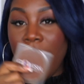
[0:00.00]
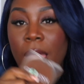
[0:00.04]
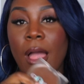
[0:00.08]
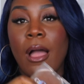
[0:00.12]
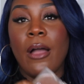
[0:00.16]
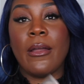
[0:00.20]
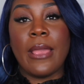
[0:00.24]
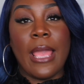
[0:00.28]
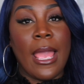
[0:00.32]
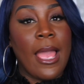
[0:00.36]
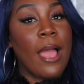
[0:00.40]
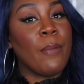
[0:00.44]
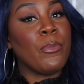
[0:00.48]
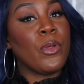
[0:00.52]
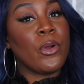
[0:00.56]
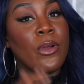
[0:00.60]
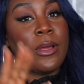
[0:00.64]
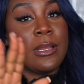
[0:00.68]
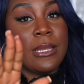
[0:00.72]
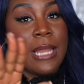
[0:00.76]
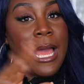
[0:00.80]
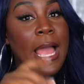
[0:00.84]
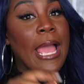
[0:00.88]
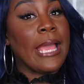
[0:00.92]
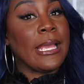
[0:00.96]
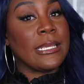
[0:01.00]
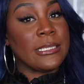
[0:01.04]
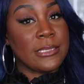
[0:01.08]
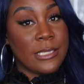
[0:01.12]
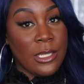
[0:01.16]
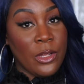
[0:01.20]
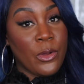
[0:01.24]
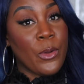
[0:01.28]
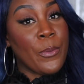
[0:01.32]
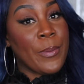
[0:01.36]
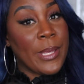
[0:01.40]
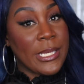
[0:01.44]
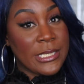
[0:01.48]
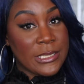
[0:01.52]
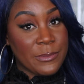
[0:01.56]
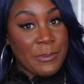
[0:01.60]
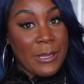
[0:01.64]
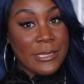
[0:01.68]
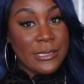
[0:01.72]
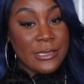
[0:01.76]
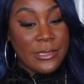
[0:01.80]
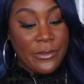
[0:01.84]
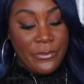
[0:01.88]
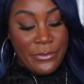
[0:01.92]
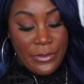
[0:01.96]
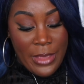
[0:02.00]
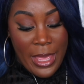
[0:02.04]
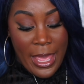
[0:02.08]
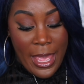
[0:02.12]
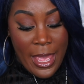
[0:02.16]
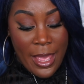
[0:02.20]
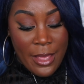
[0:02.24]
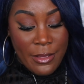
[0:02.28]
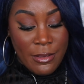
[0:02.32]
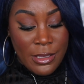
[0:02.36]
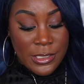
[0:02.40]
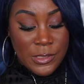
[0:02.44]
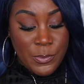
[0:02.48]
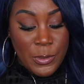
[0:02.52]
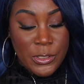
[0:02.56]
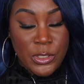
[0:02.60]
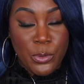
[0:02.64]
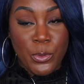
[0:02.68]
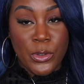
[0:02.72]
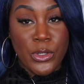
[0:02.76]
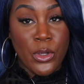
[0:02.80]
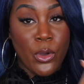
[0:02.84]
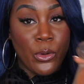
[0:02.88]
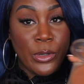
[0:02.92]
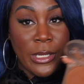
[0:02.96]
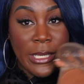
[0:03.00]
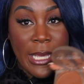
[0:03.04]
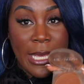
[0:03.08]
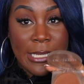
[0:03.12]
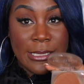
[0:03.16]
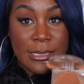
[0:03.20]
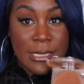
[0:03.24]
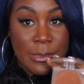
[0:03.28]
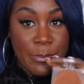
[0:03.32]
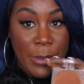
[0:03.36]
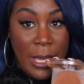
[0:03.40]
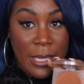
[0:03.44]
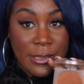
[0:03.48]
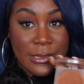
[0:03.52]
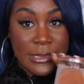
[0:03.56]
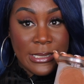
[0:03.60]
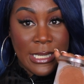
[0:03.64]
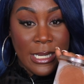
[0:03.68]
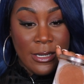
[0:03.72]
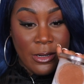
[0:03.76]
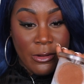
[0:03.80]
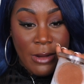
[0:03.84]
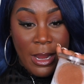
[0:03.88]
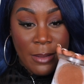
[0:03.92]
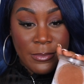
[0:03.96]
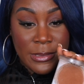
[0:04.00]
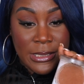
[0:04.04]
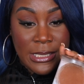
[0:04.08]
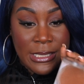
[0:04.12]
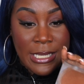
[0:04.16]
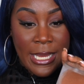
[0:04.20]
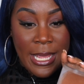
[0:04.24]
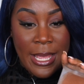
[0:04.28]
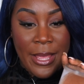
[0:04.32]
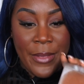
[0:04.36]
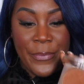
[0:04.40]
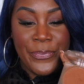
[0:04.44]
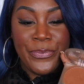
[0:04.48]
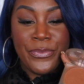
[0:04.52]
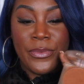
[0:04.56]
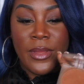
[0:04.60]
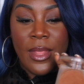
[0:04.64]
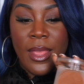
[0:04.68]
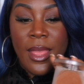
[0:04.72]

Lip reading: Okay, I'm not gonna lie, it's a little bit expensive, yeah, especially when you only get to about 10 grams in it.